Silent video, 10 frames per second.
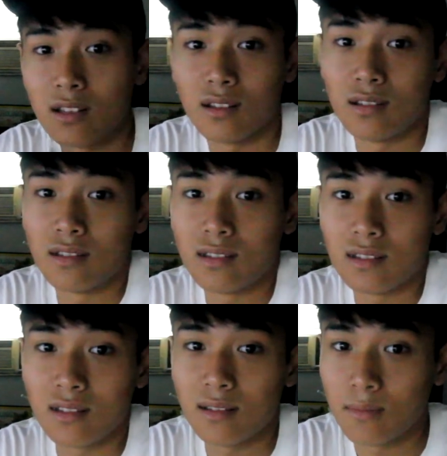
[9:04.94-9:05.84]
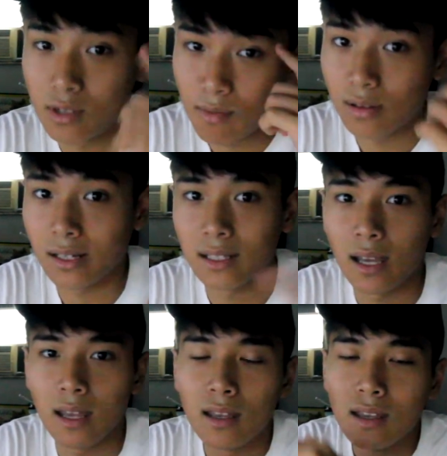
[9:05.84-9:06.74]
because I'm smart like
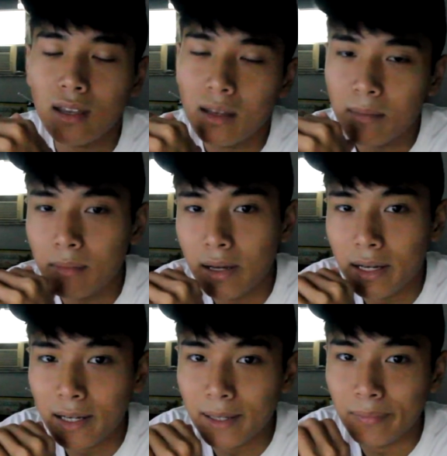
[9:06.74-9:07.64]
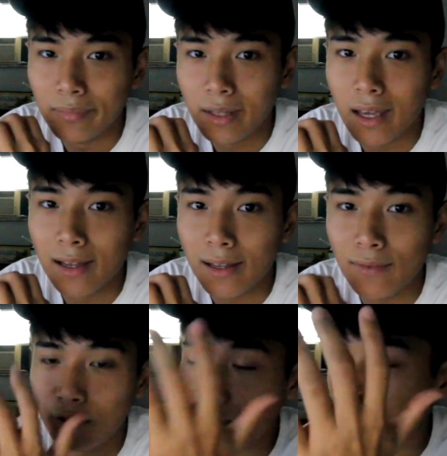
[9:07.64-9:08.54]
that. But yeah,
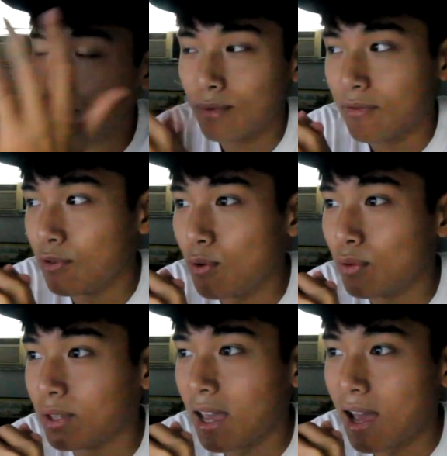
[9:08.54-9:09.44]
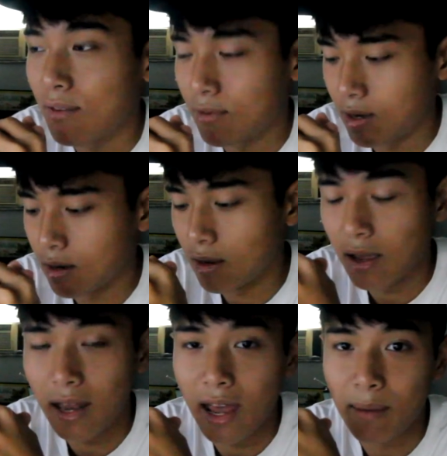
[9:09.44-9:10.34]
if you only have an
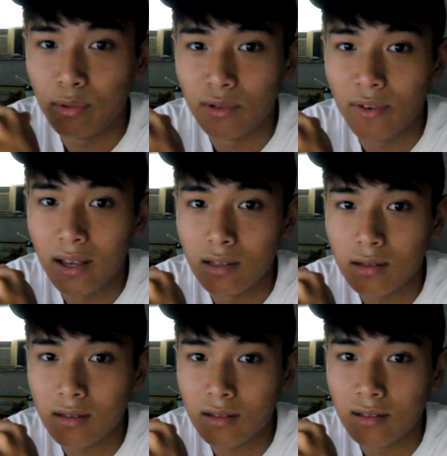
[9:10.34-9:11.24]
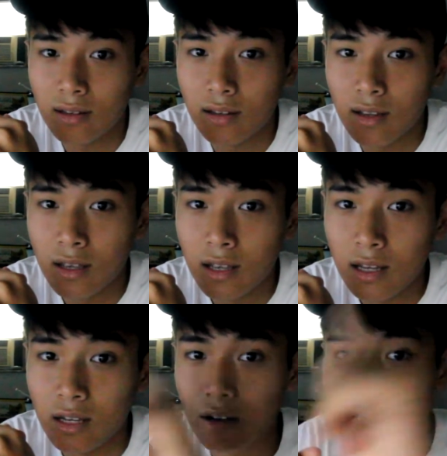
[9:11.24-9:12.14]
Apple device, you're